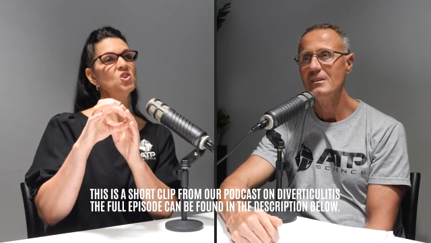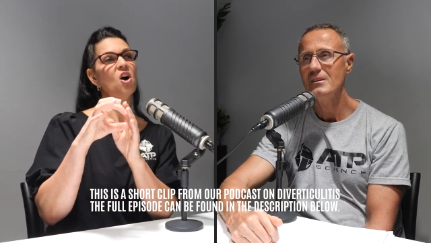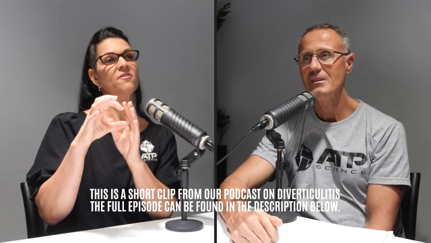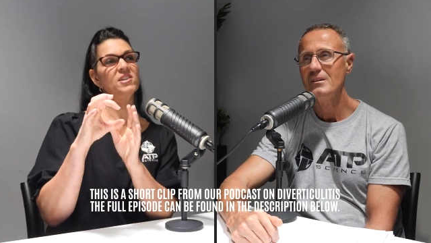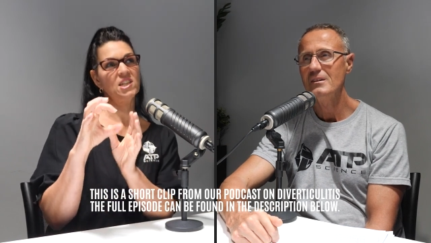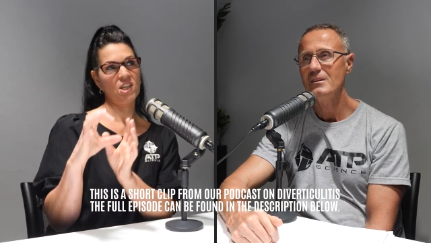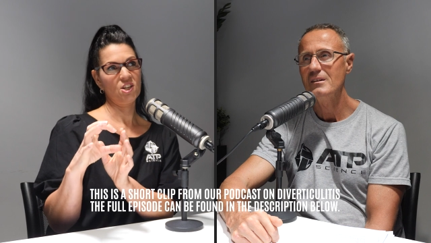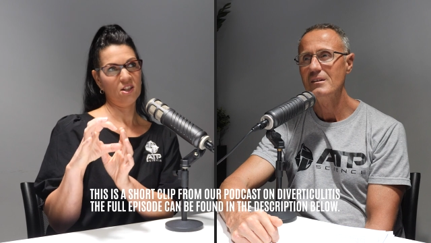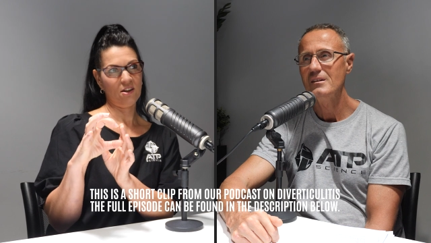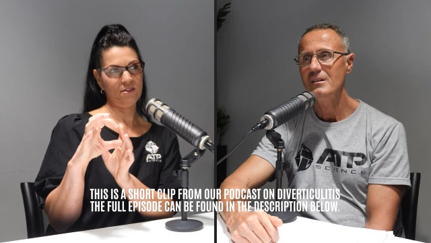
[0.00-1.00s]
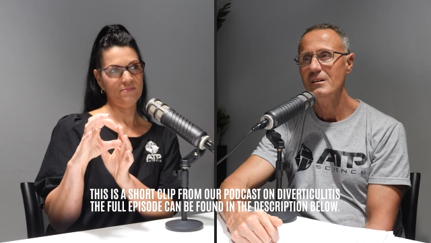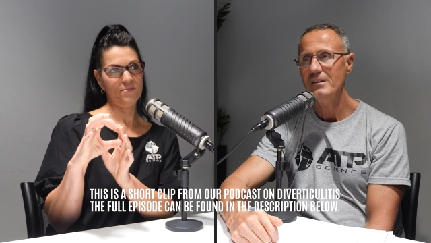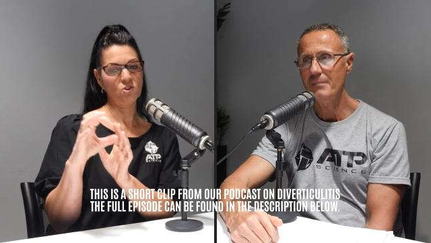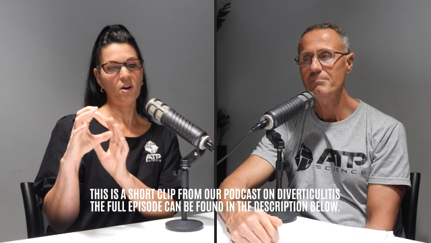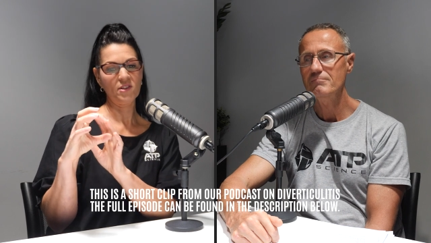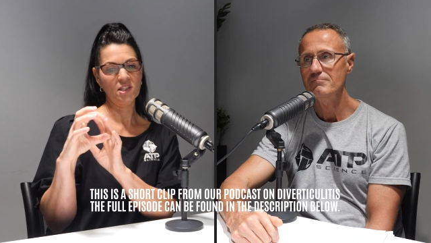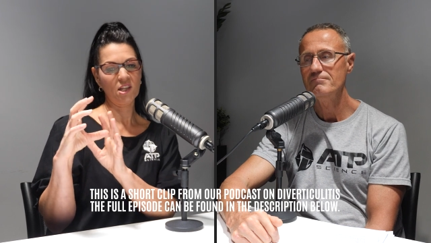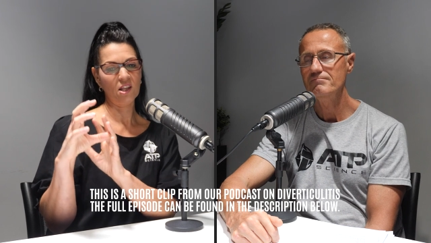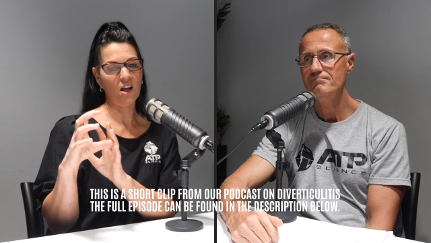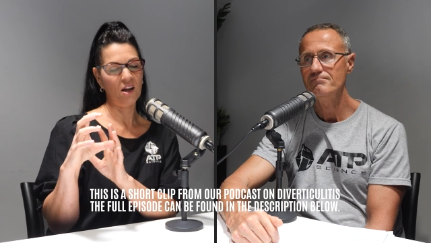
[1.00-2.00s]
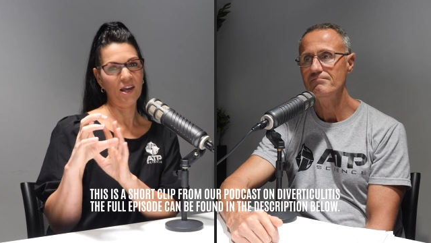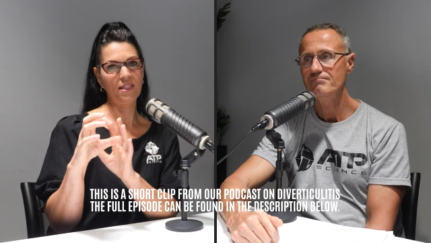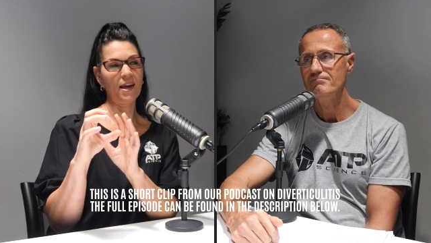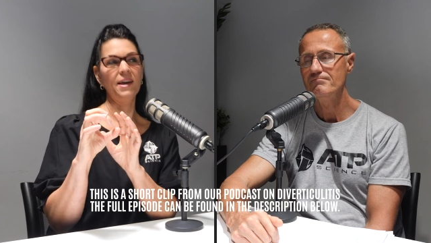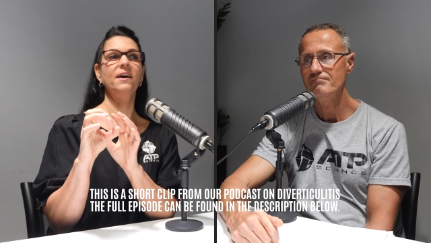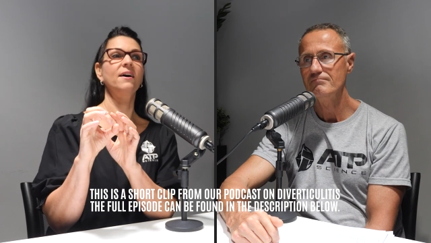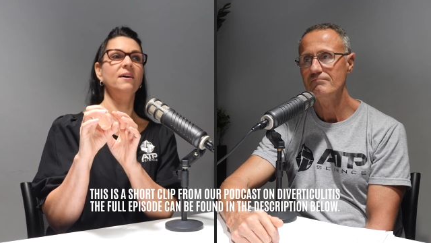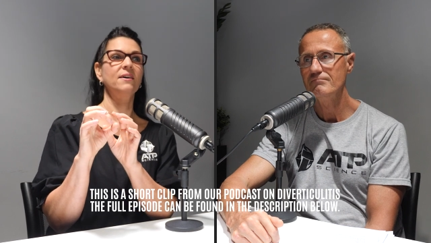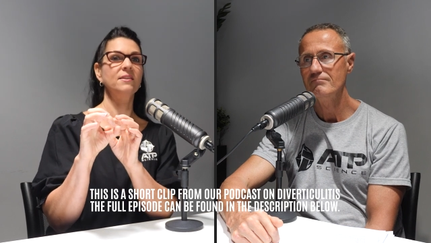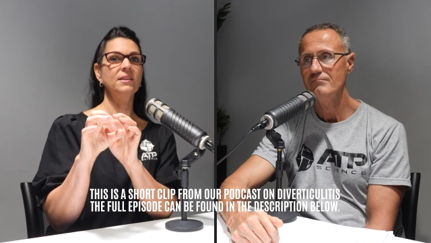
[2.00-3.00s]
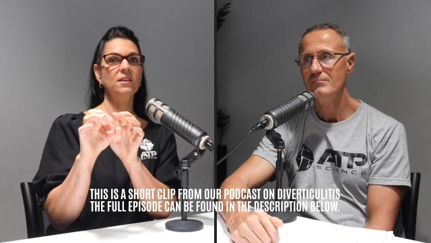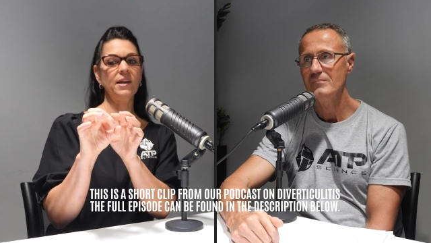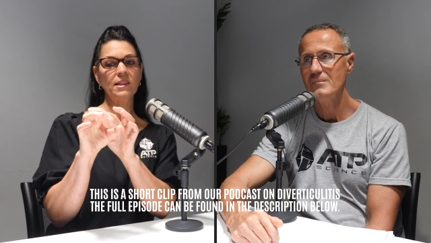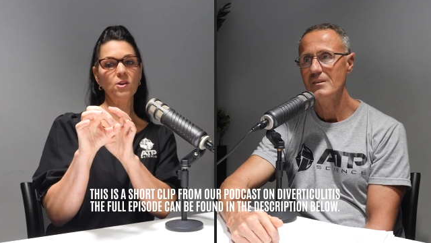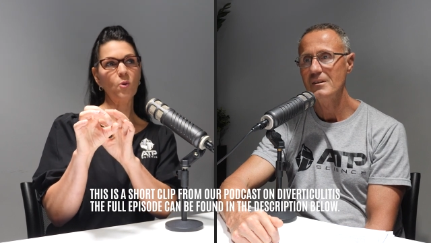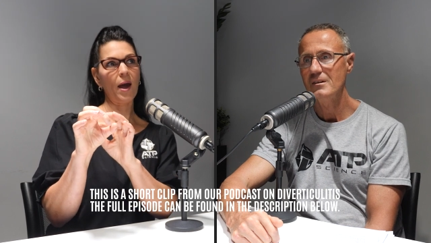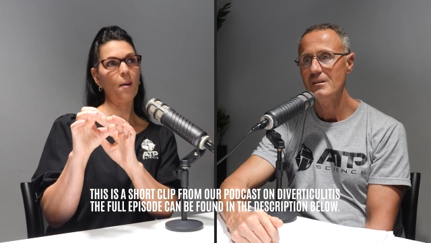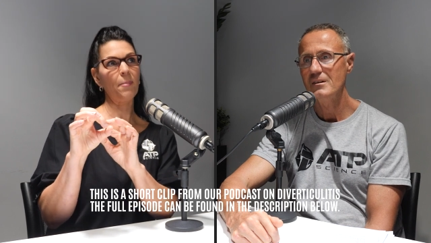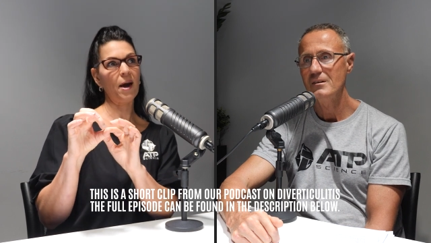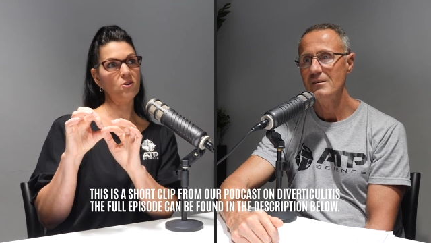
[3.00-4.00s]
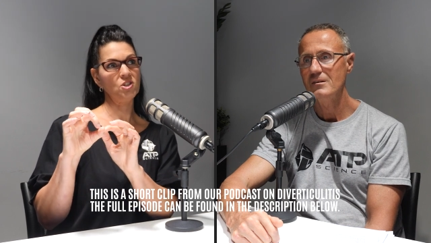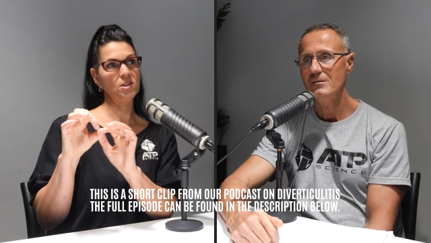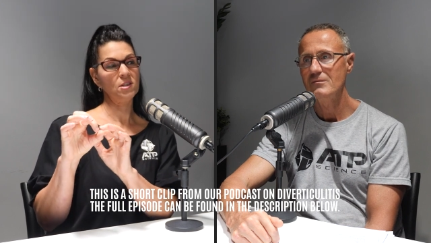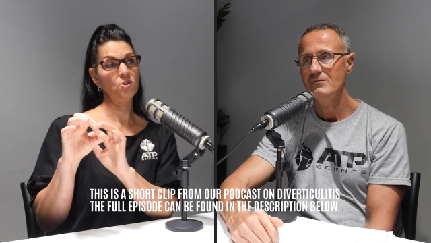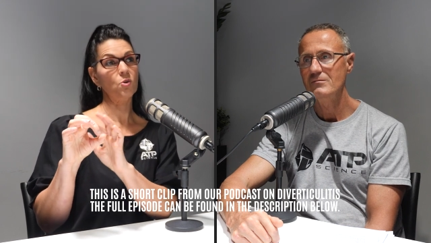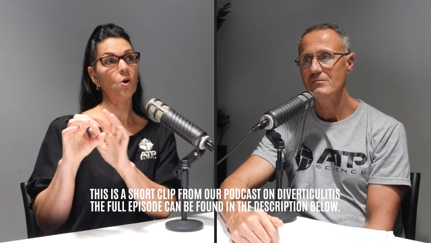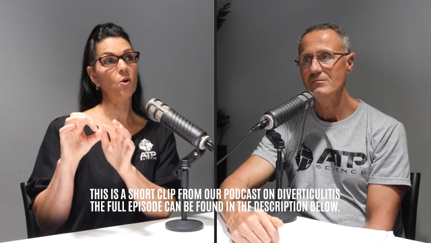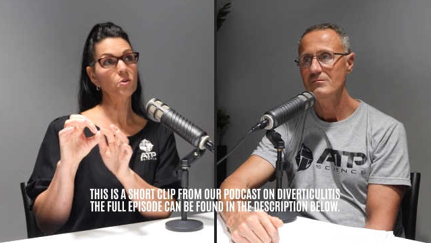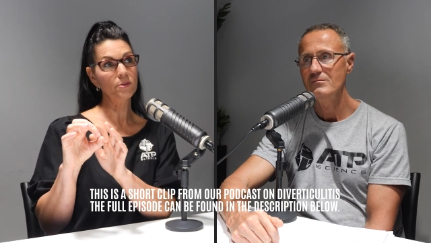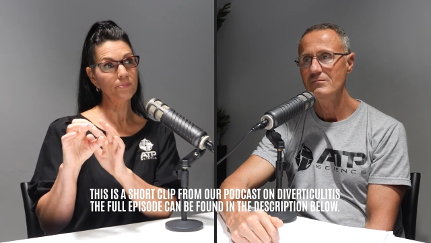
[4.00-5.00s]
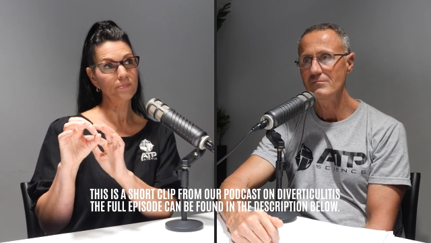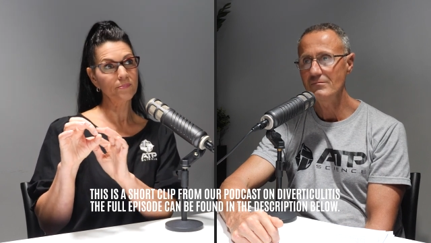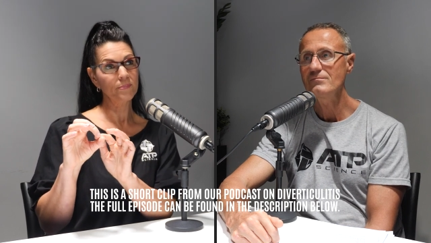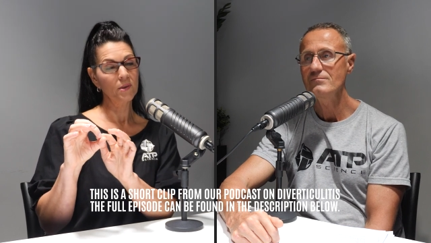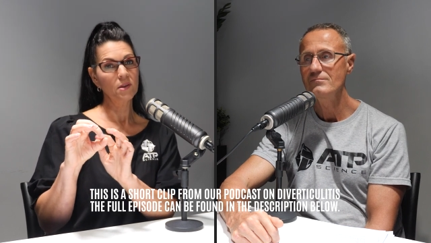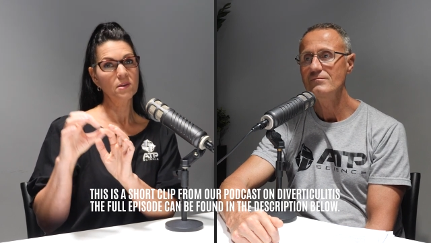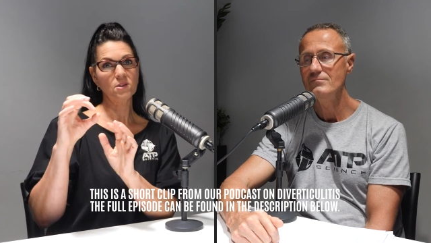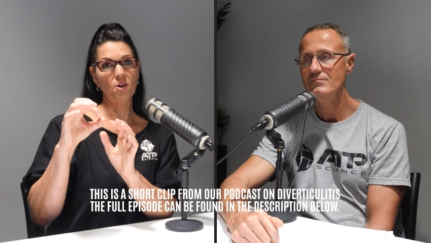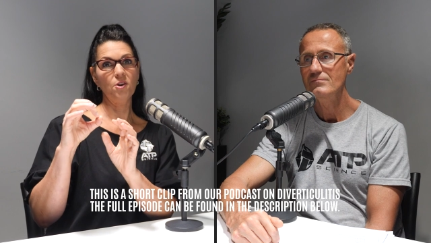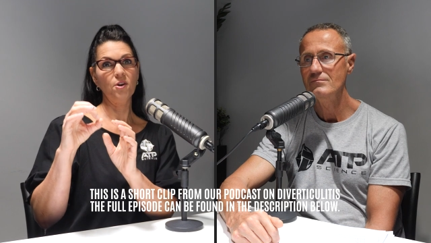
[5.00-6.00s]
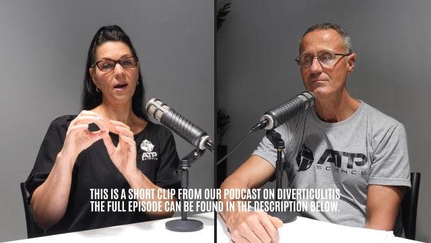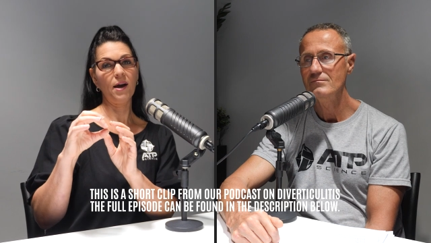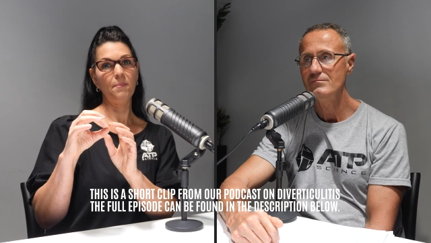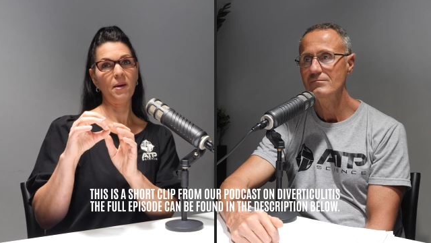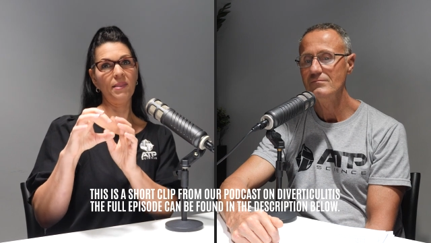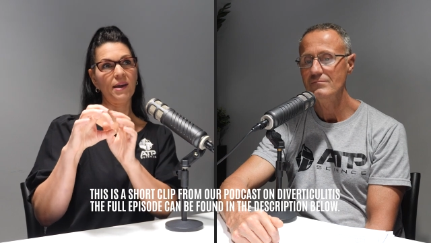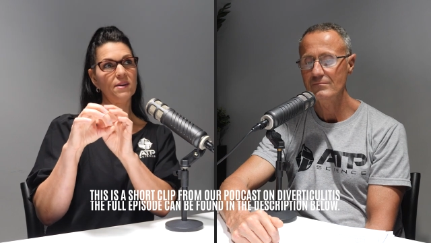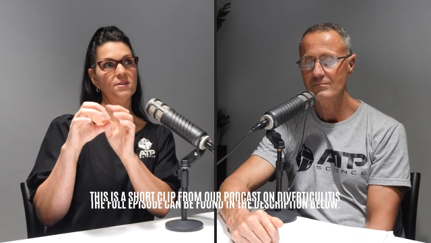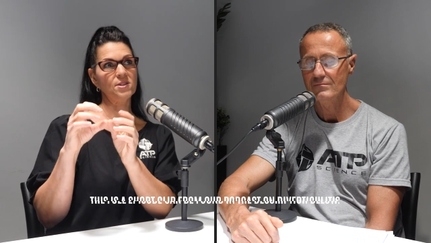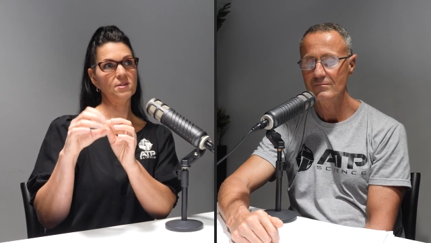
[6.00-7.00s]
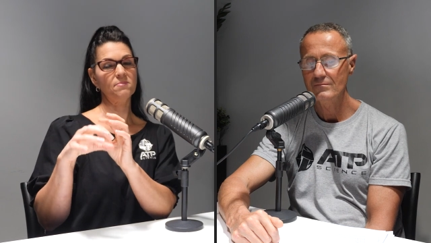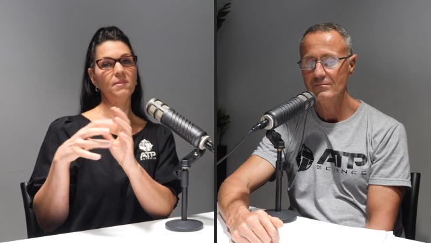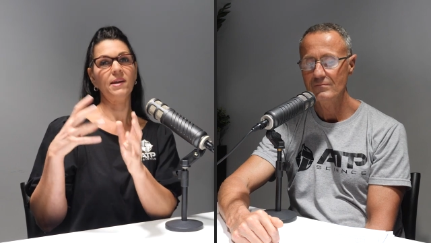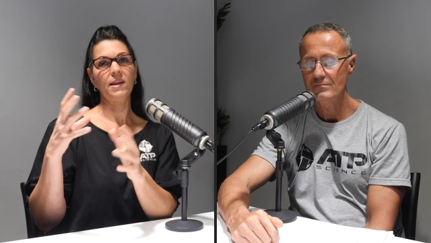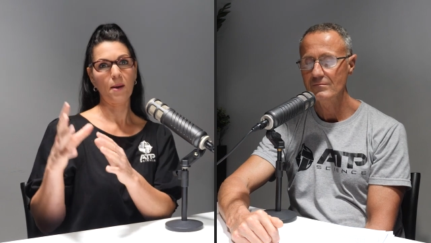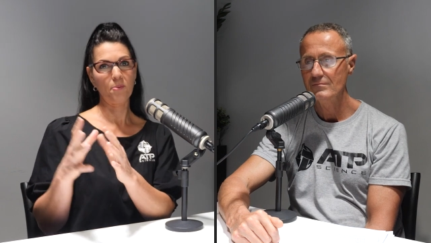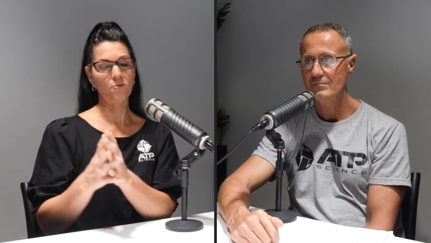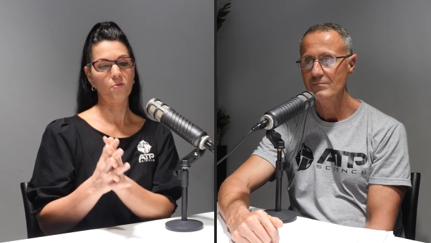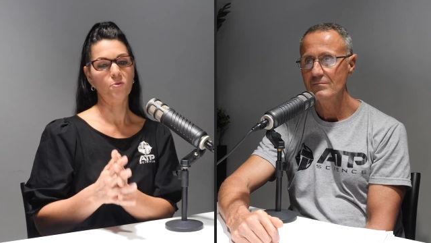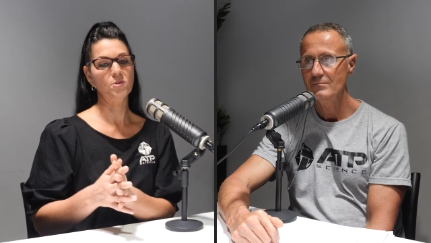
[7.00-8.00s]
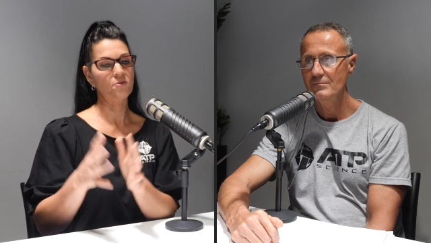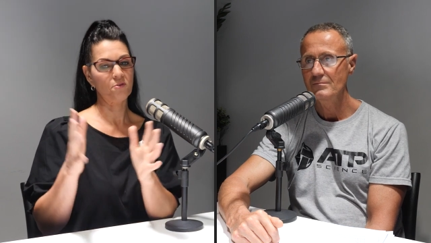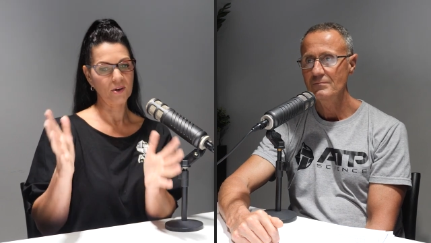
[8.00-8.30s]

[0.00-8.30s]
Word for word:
Speaker 1: diverticula, yep. and they are like little out pouchings in your colon. Mm-hmm. So, um, and they can just they can happen for different